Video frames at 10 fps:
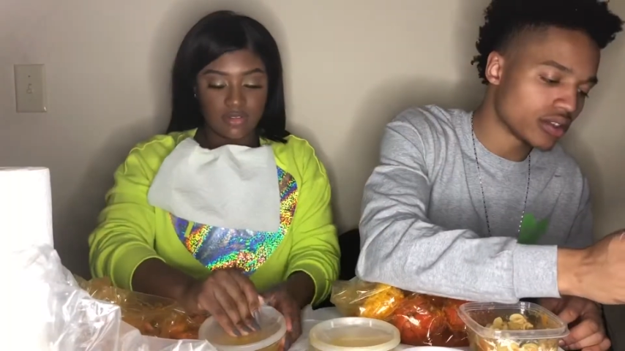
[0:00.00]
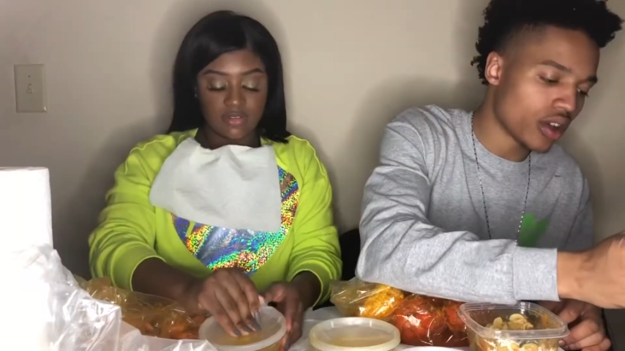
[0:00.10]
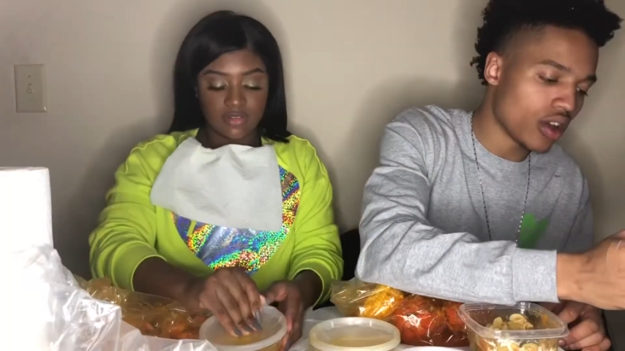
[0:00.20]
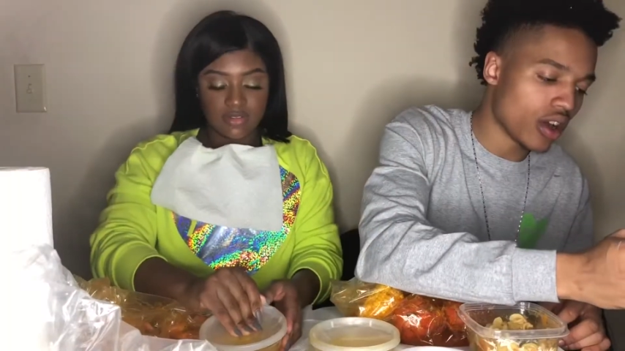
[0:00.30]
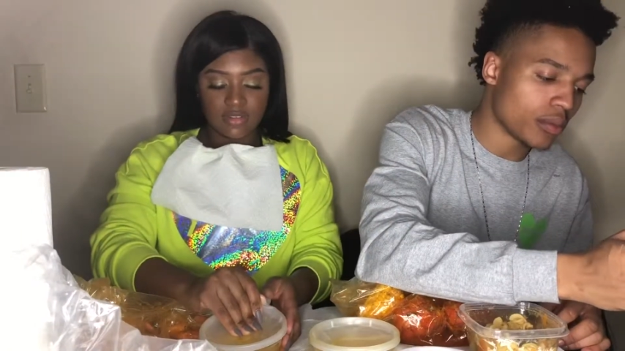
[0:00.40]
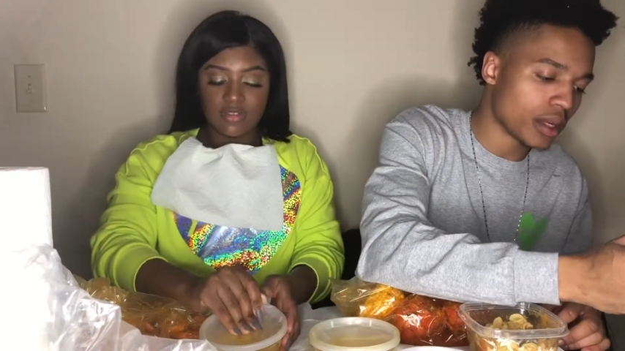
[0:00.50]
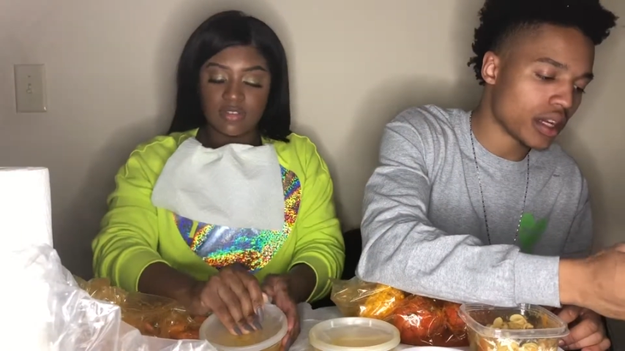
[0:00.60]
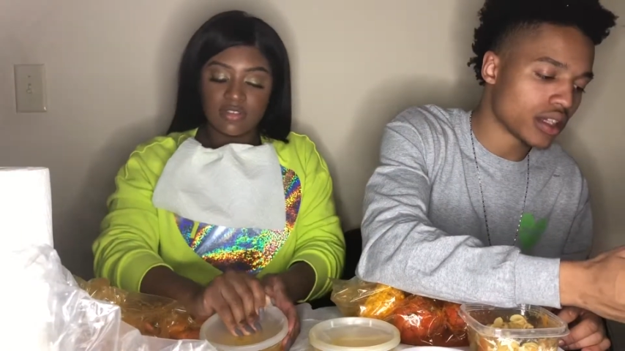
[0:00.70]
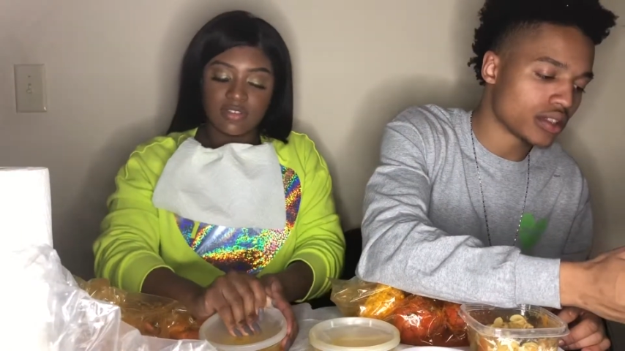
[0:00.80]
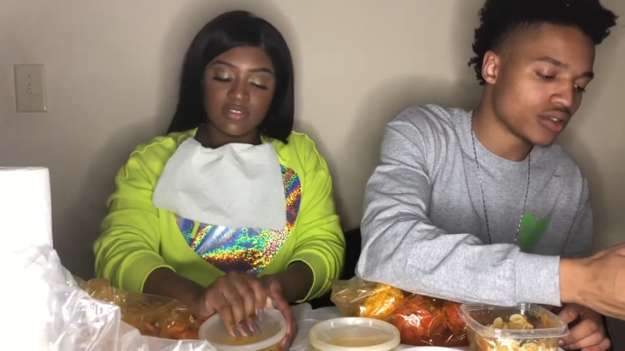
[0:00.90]
Speaker 1: It's hard,
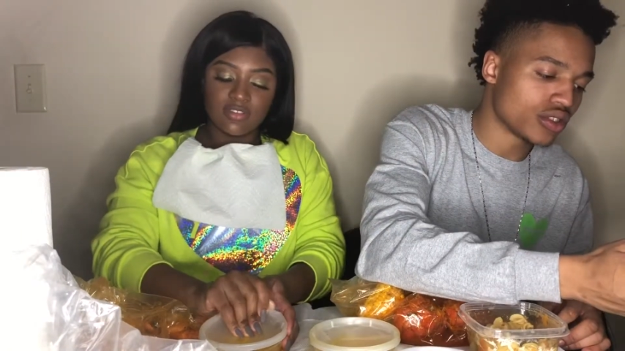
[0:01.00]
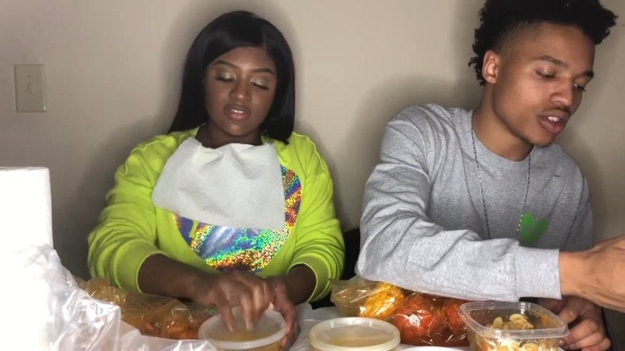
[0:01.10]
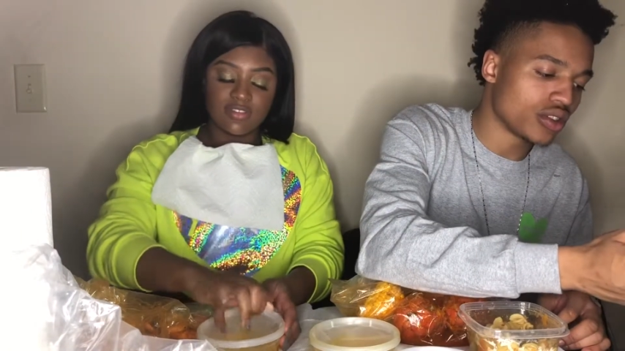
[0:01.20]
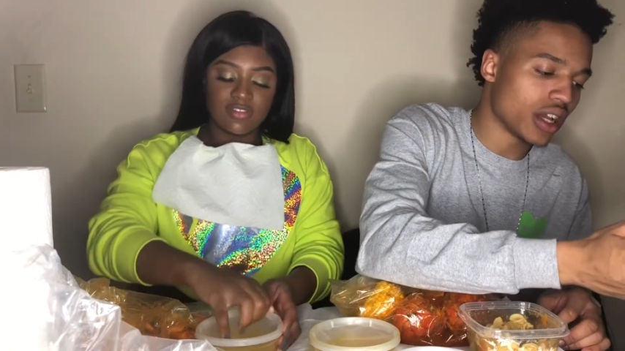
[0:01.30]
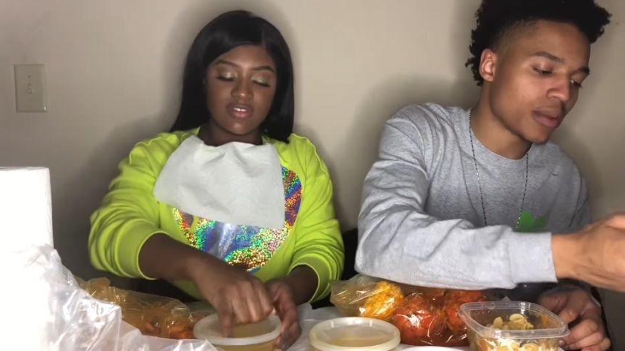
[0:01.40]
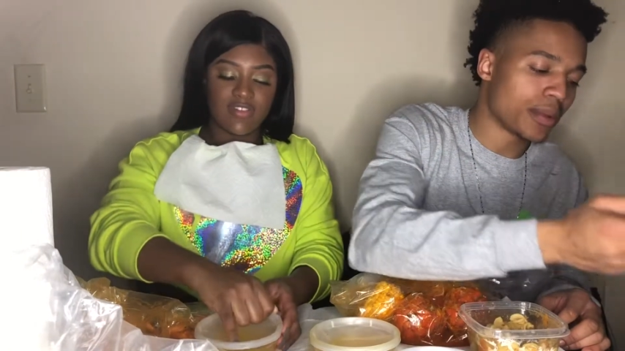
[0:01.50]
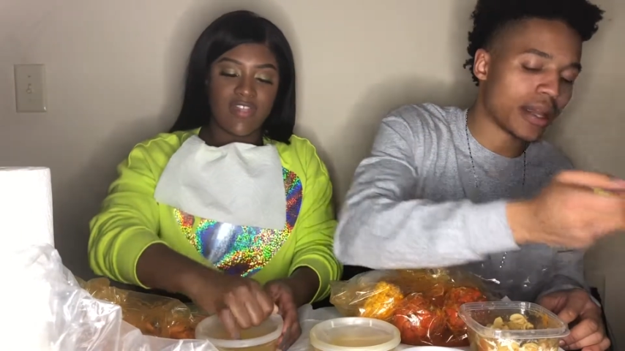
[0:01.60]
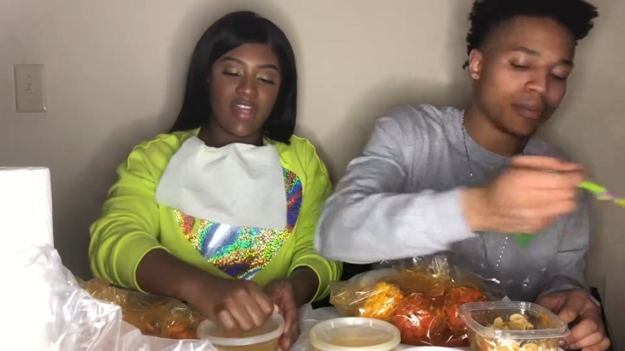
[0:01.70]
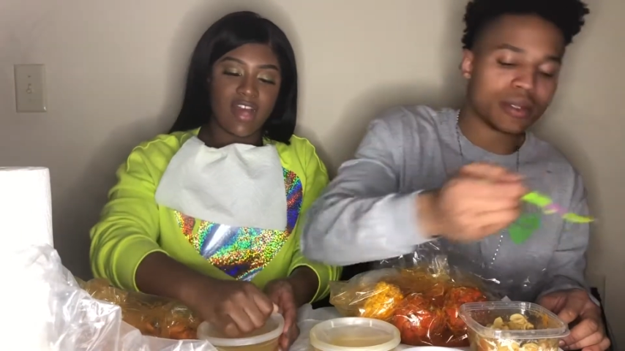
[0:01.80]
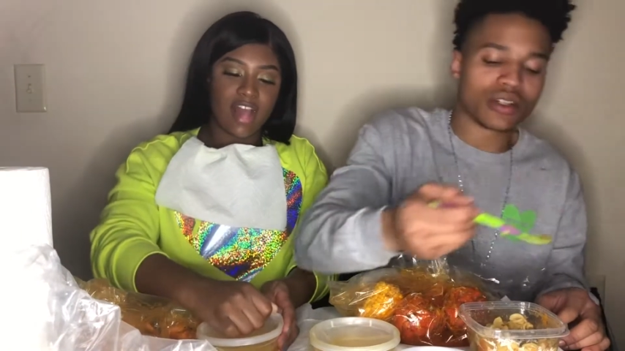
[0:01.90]
man, because, you know, you got to
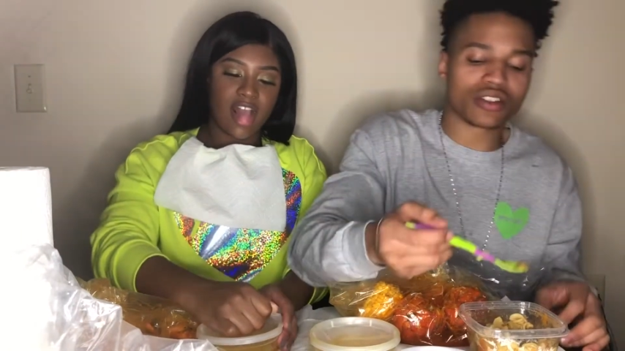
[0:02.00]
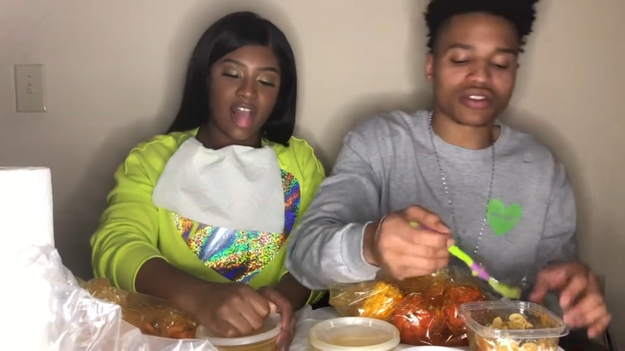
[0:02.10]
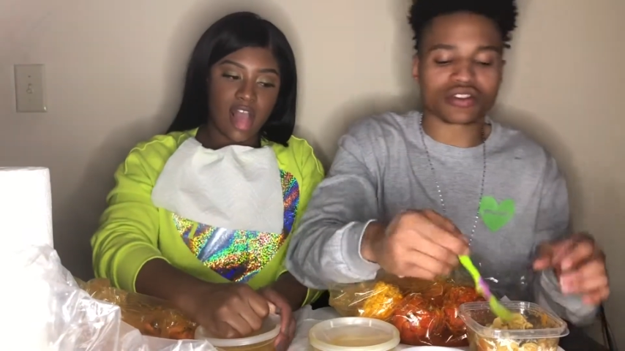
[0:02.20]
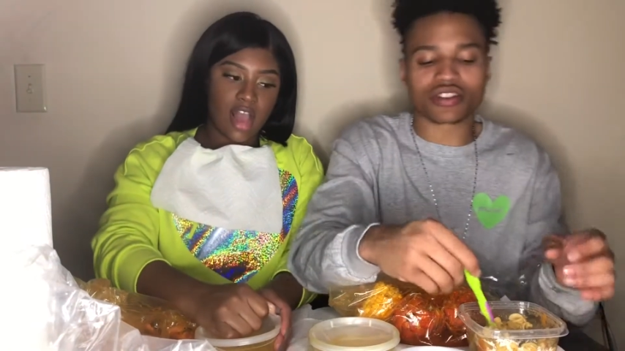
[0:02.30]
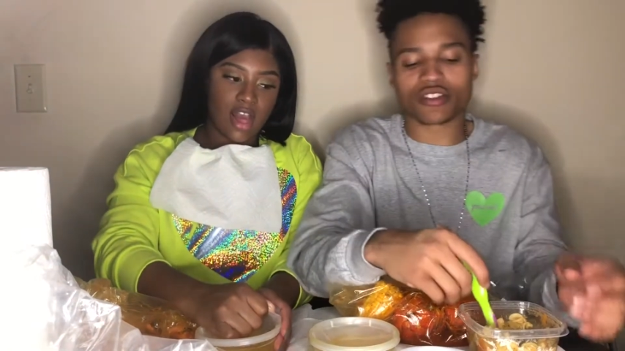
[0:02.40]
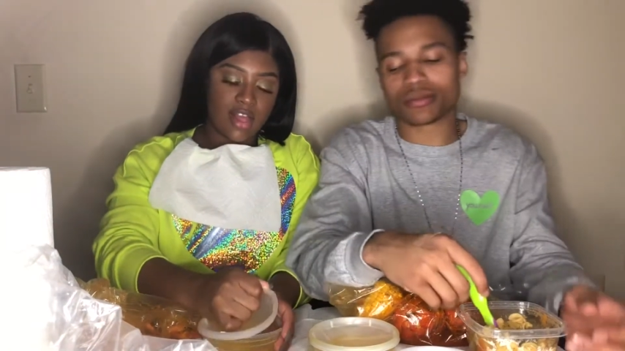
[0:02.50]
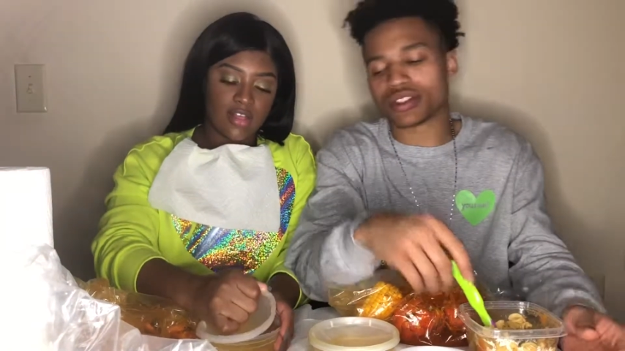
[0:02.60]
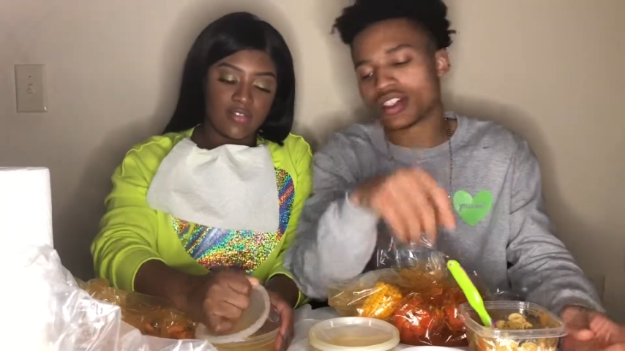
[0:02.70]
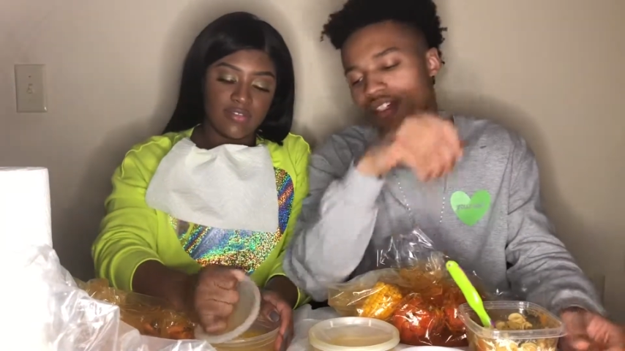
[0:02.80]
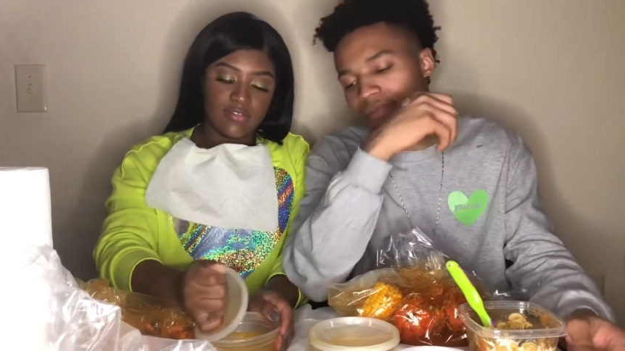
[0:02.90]
pay bills and stuff.
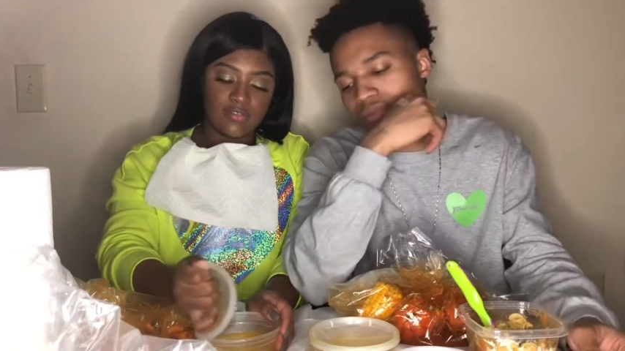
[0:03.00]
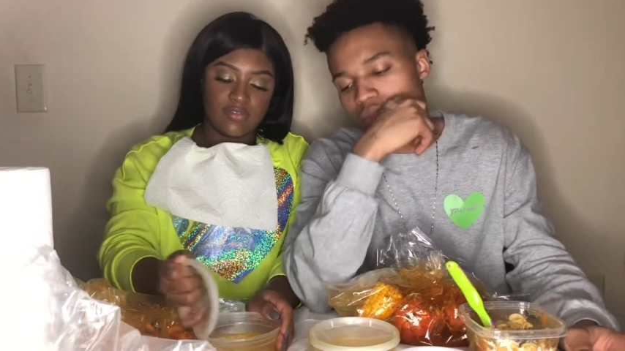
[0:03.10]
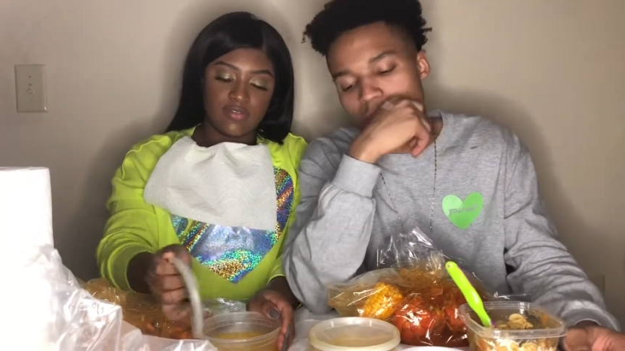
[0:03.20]
But, look,